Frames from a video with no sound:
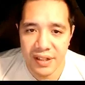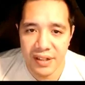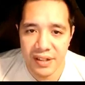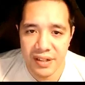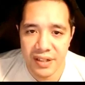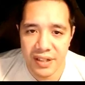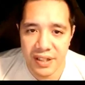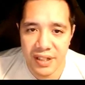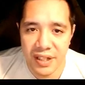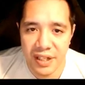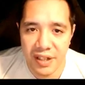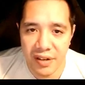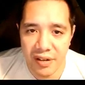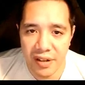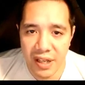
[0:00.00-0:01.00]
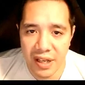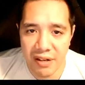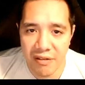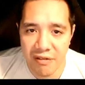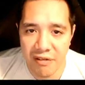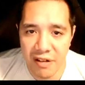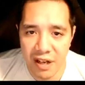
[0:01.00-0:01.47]
Steal that
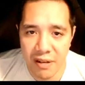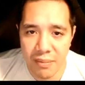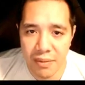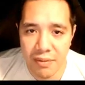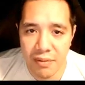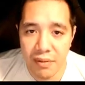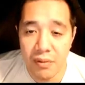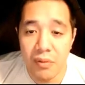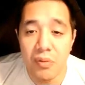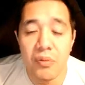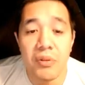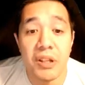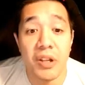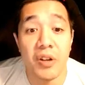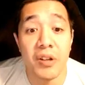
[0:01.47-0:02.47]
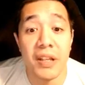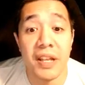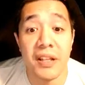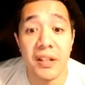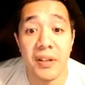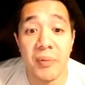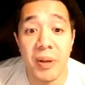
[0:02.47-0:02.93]
crap. We don't
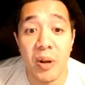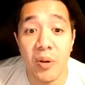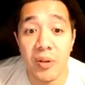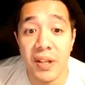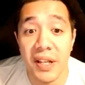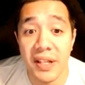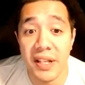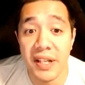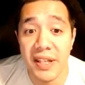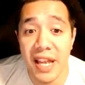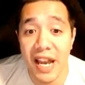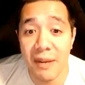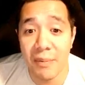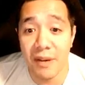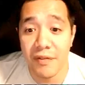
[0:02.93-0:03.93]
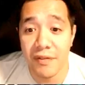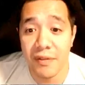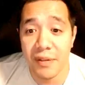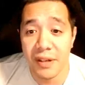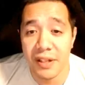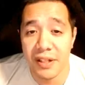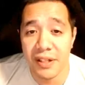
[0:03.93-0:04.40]
take the attack buff away.